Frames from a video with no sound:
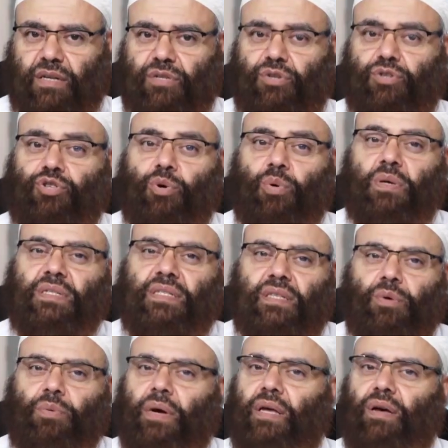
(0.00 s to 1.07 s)
to show us
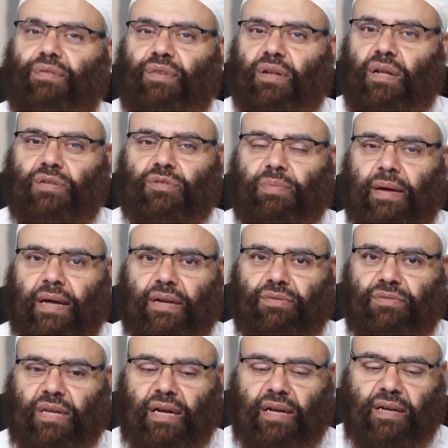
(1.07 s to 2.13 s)
the way of Allah subhanahu
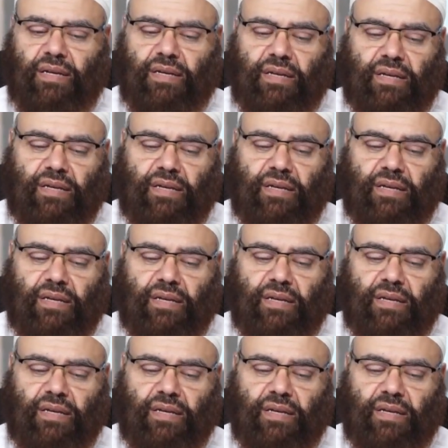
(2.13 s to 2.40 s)
wa ta'ala,